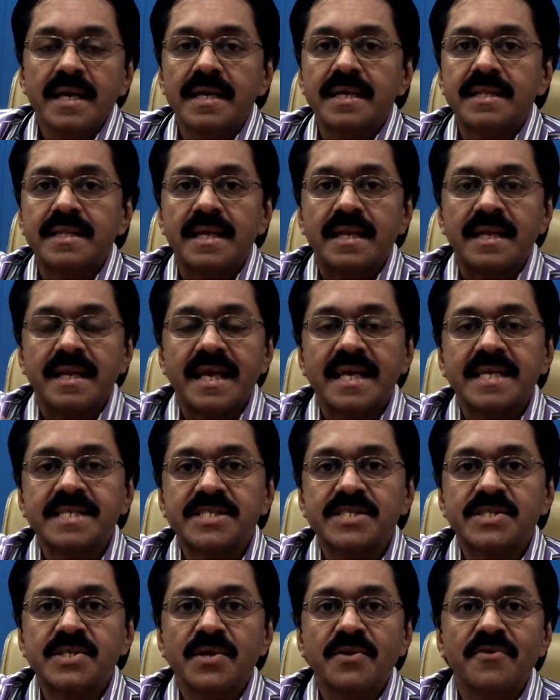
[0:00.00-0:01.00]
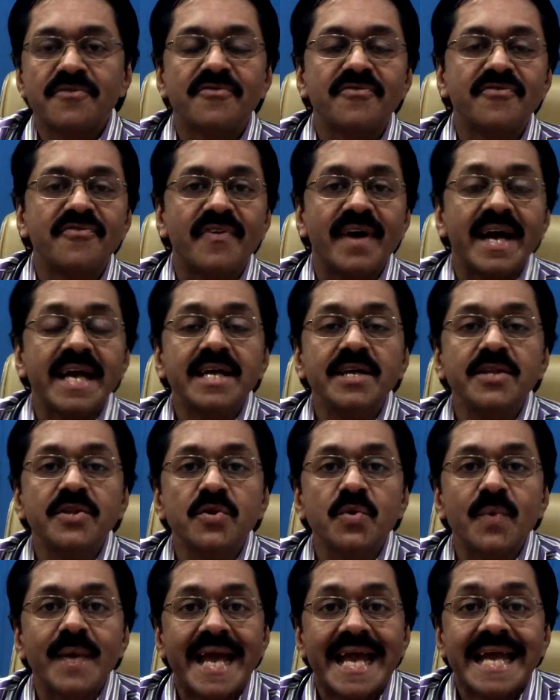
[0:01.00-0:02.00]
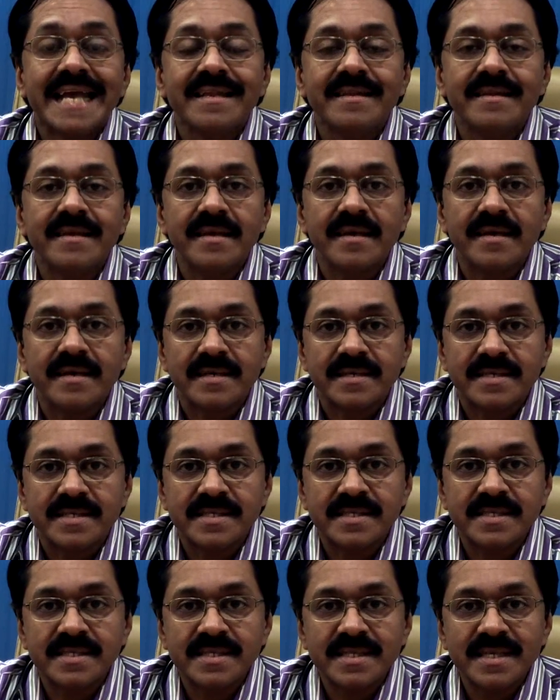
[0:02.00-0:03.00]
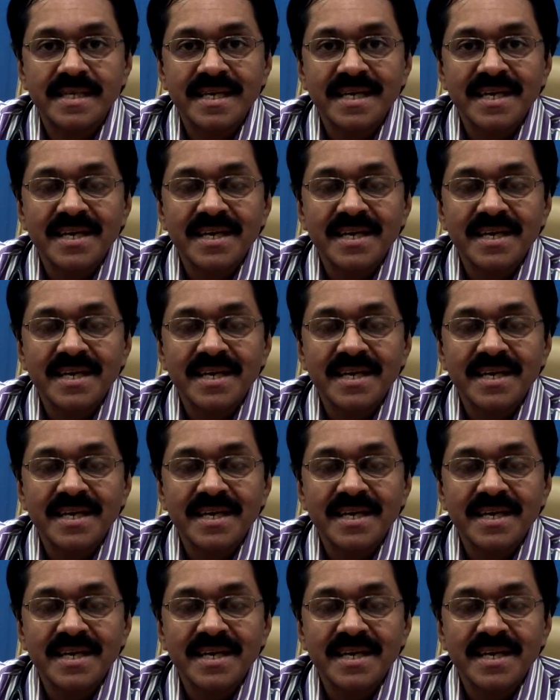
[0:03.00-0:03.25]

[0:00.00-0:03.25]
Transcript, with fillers: in the next 5 to 8 years,